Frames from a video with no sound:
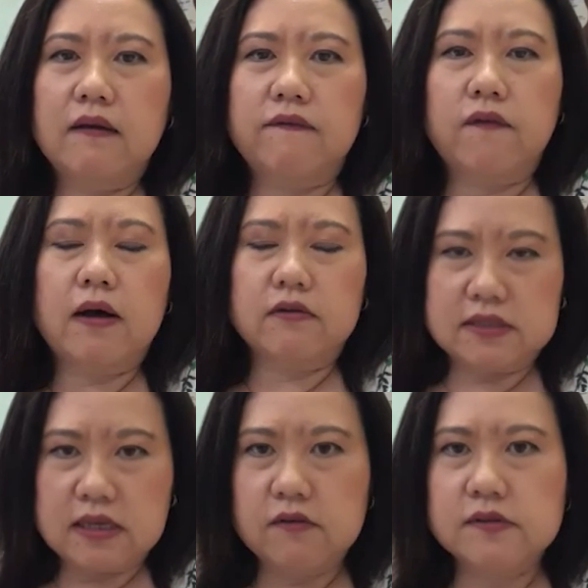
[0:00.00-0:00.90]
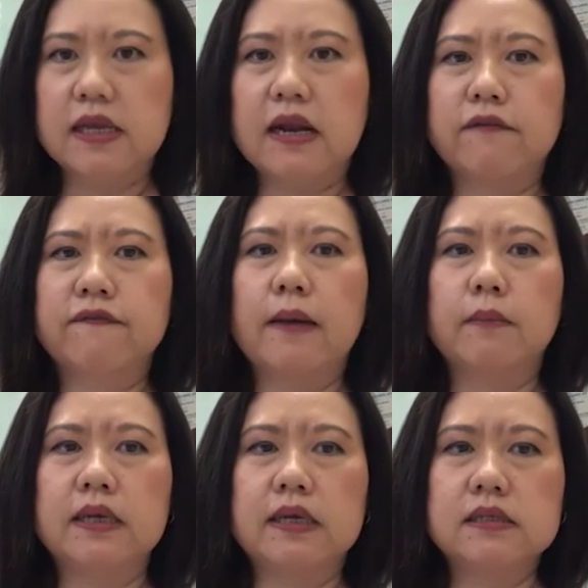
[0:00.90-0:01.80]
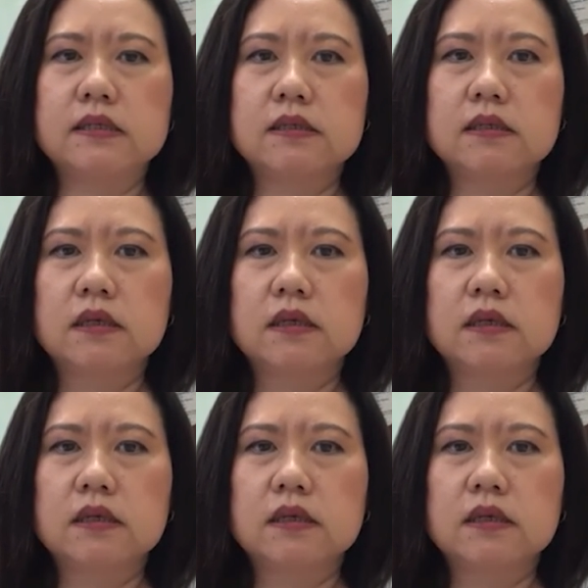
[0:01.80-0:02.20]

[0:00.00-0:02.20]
for ourselves and our families.